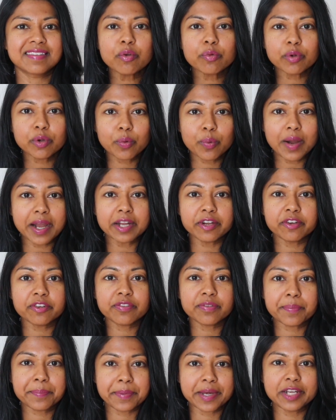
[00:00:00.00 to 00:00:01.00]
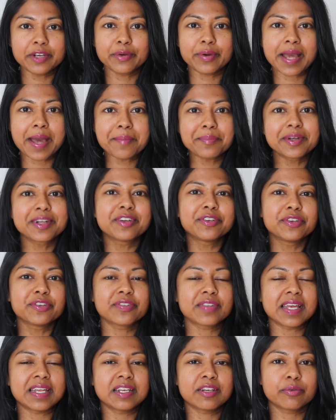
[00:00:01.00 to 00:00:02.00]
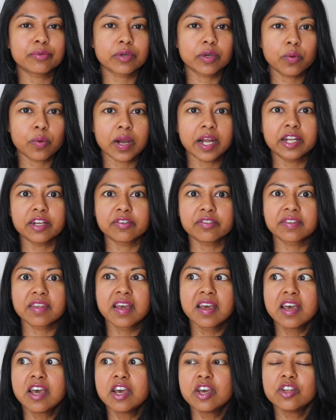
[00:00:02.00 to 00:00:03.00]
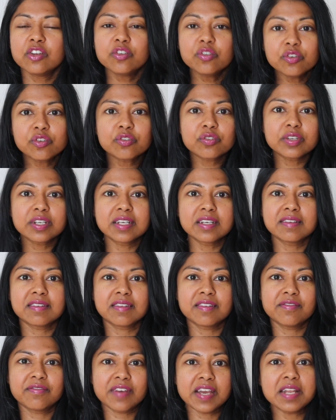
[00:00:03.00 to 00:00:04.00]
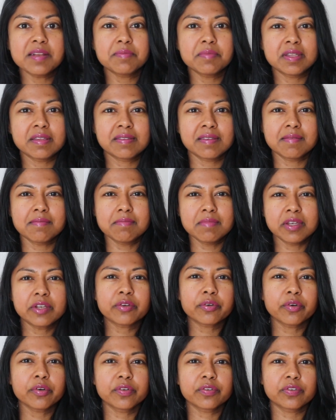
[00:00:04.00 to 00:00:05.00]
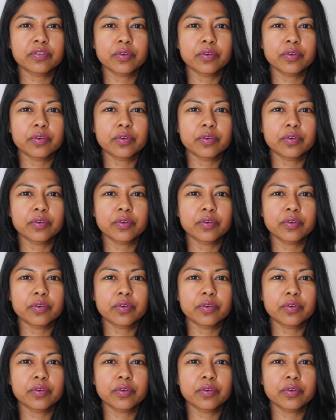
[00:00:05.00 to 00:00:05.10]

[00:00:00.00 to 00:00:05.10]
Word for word: It requires biochemicals and it requires nutrients and vitamins and minerals.